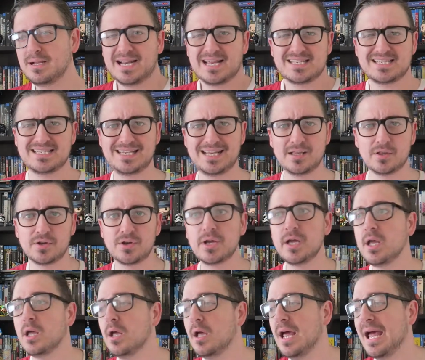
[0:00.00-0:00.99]
I guess,
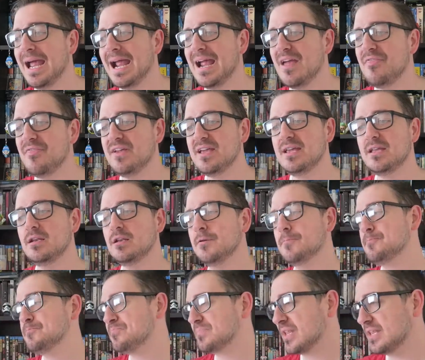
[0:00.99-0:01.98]
dealer. And then
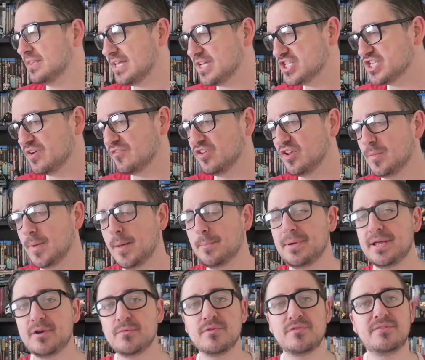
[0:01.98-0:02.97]
then they shuffle them up and